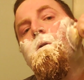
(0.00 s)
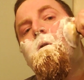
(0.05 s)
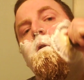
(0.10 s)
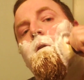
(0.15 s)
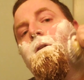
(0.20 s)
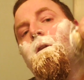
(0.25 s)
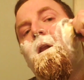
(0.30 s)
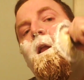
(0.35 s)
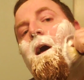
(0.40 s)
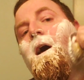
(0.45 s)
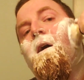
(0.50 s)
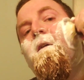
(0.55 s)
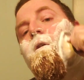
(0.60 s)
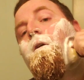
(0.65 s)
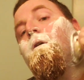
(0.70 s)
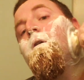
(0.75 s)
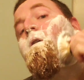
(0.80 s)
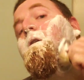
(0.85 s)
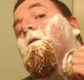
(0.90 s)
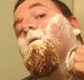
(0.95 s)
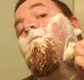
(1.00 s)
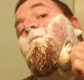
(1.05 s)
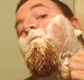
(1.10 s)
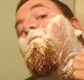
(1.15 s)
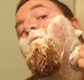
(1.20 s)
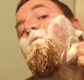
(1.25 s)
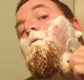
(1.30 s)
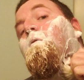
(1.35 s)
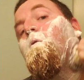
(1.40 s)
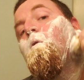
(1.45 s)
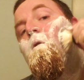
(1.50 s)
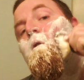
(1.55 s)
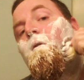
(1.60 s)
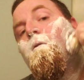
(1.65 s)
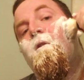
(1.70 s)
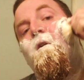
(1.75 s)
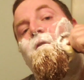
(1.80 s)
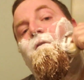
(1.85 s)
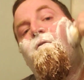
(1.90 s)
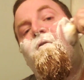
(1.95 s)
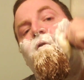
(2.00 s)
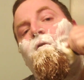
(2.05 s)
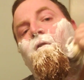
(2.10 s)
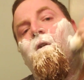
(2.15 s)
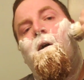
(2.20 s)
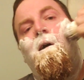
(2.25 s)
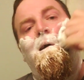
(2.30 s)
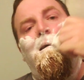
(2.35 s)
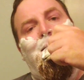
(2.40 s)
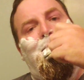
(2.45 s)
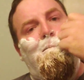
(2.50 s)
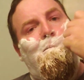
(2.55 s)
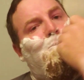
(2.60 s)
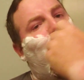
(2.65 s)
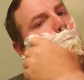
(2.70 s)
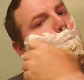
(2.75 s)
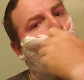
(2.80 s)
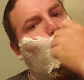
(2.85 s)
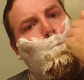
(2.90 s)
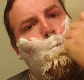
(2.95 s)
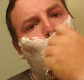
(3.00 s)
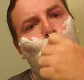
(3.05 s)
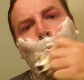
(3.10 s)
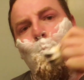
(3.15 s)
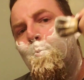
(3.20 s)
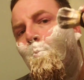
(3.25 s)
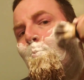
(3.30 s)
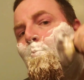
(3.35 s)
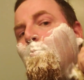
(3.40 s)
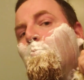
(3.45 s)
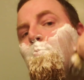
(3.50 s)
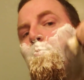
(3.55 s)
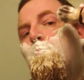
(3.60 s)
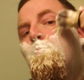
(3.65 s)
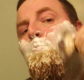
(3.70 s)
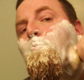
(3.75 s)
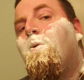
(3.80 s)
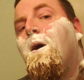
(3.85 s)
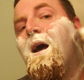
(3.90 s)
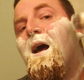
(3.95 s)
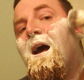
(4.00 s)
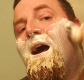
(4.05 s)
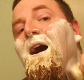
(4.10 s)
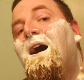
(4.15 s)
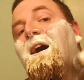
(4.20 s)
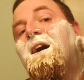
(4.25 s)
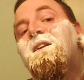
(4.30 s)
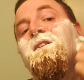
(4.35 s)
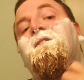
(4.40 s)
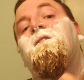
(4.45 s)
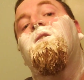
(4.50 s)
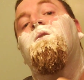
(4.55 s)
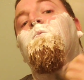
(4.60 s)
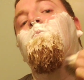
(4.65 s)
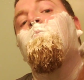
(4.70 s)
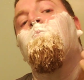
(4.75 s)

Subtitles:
lathering it for the final pass.